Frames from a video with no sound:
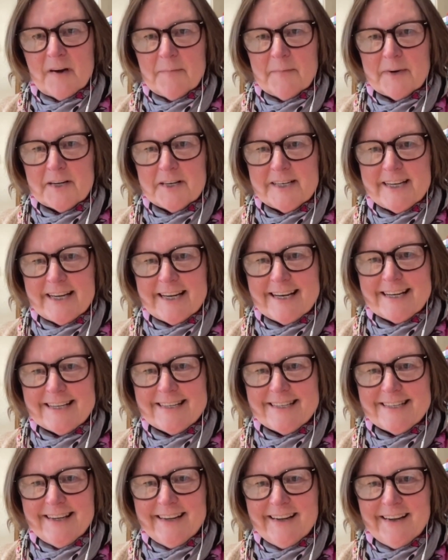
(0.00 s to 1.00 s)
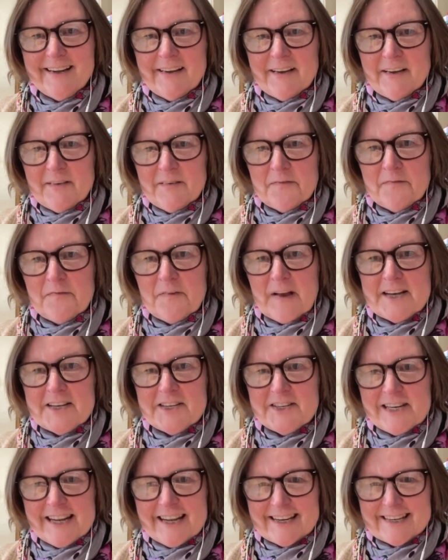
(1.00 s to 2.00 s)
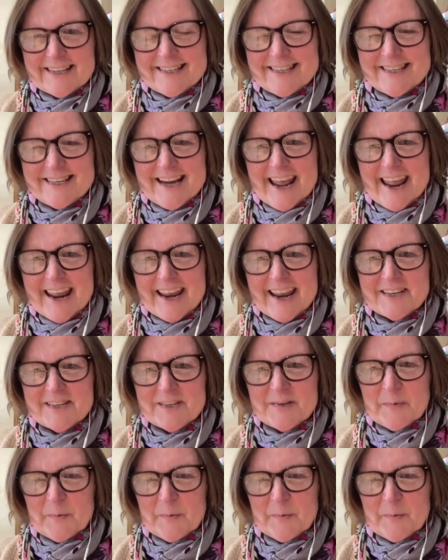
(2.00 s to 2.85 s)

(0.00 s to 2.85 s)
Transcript: much in its fledgling state